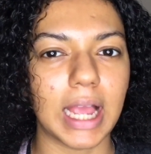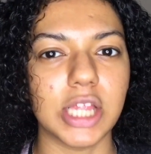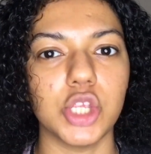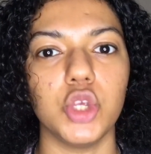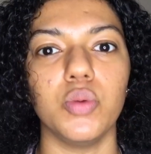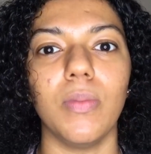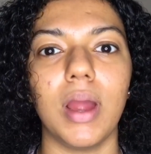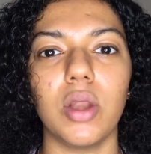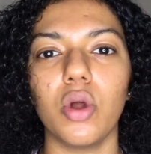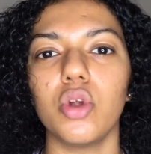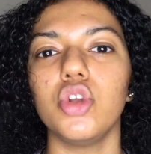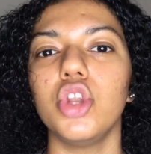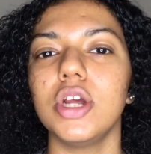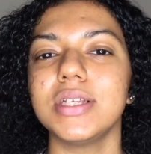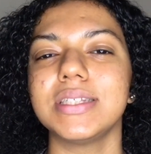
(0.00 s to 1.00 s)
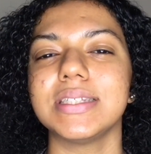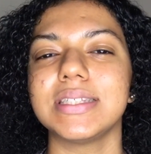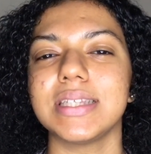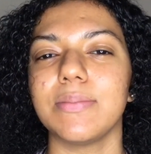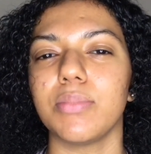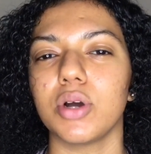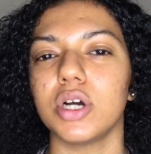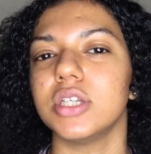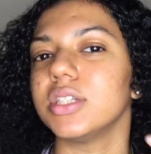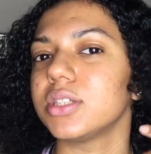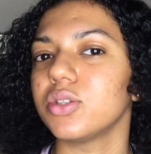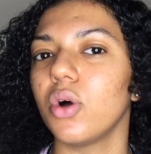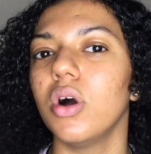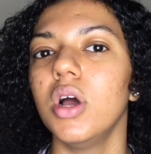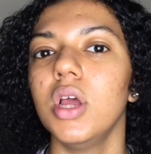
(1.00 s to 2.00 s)
and you might not notice it because
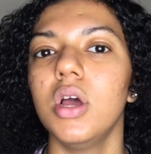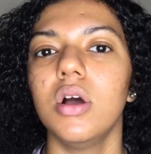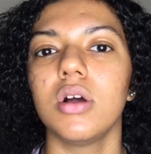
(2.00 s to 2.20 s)
it's not